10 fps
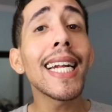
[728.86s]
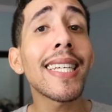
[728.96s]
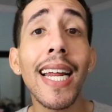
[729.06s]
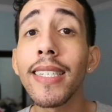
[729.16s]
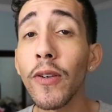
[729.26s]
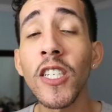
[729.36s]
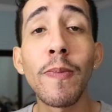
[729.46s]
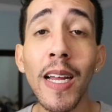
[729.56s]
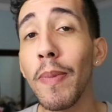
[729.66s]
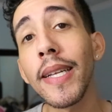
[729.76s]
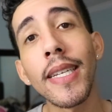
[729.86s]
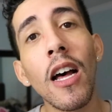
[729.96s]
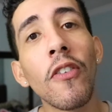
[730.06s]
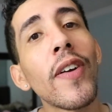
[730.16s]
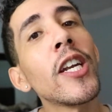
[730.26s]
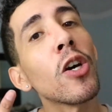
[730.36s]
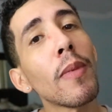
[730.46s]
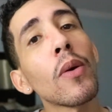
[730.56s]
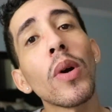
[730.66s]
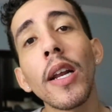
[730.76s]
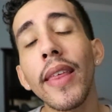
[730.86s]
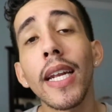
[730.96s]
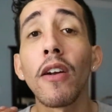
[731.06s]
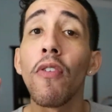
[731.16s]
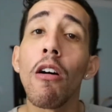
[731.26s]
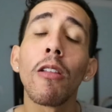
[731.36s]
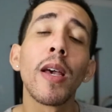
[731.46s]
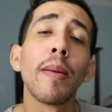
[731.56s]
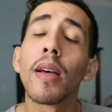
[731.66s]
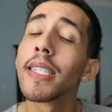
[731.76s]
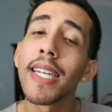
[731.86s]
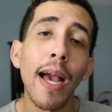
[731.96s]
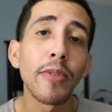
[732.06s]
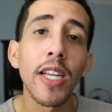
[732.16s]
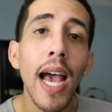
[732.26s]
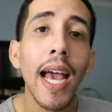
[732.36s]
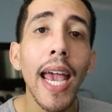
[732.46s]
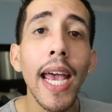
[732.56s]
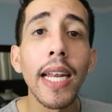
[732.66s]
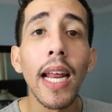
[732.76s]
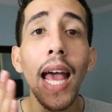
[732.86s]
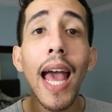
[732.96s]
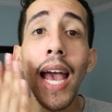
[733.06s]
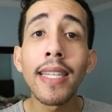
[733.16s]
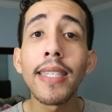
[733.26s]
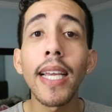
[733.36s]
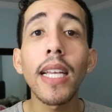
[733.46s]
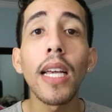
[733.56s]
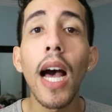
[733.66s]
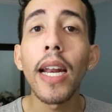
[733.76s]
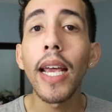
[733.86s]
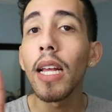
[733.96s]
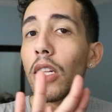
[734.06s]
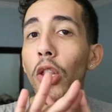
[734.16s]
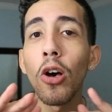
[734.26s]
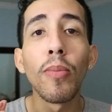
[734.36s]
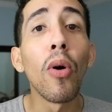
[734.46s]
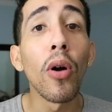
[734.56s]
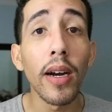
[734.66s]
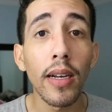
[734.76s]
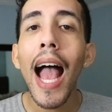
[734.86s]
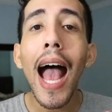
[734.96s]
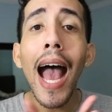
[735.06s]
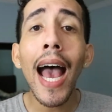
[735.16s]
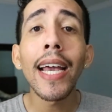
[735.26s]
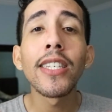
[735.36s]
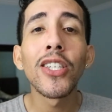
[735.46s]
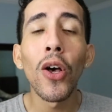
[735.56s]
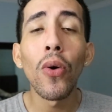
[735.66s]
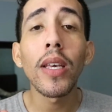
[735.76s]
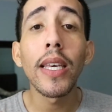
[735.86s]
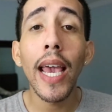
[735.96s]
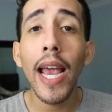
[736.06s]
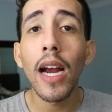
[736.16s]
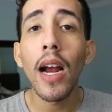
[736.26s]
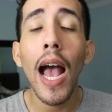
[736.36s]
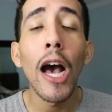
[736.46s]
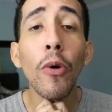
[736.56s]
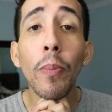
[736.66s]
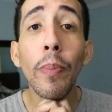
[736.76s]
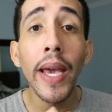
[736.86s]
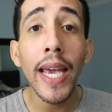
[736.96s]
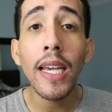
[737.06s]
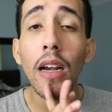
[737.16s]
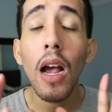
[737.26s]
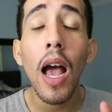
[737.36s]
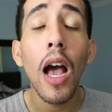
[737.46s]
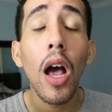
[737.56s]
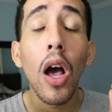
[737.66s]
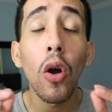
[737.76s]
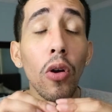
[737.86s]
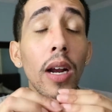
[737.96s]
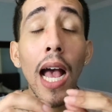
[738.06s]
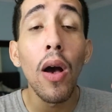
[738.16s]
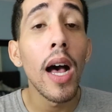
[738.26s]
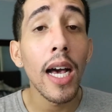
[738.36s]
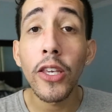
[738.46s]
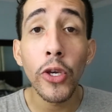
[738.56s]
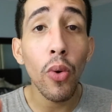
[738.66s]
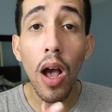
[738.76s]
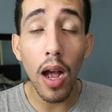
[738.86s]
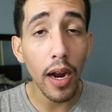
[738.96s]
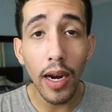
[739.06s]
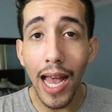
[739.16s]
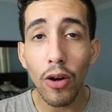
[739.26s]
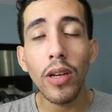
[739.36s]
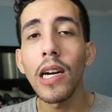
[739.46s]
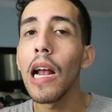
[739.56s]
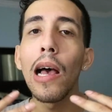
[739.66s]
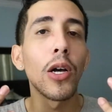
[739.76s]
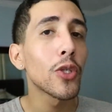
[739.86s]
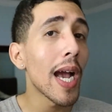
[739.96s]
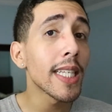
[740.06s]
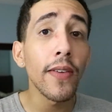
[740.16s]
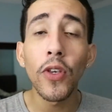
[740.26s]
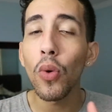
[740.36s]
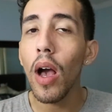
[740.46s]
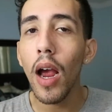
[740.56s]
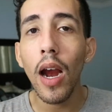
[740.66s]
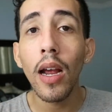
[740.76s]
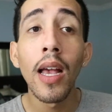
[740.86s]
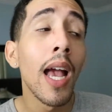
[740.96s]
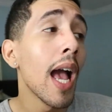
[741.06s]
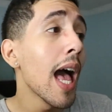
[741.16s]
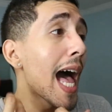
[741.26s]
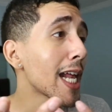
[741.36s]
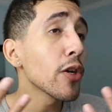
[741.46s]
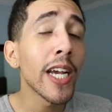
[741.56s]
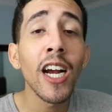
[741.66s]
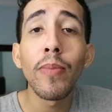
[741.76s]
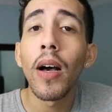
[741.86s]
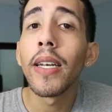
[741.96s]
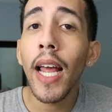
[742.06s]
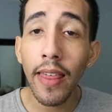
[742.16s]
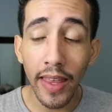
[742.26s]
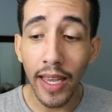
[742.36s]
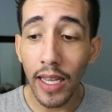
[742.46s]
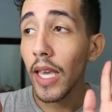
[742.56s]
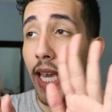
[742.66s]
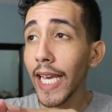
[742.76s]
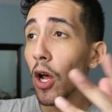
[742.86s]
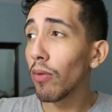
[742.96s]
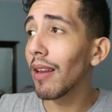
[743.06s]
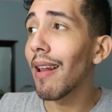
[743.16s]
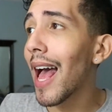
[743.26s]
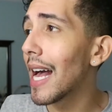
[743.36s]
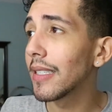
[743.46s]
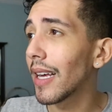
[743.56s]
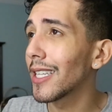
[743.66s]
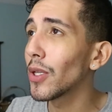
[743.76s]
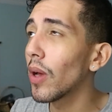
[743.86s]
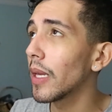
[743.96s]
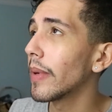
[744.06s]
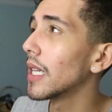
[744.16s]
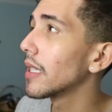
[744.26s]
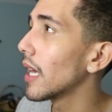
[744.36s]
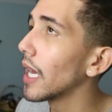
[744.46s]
I decided to respect myself and know my worth and unfollow him on Snapchat and end it, cut it, no more. I don't care how big or how hung you are. I don't care how attractive you are. I don't care about nothing. He can only last like 20 minutes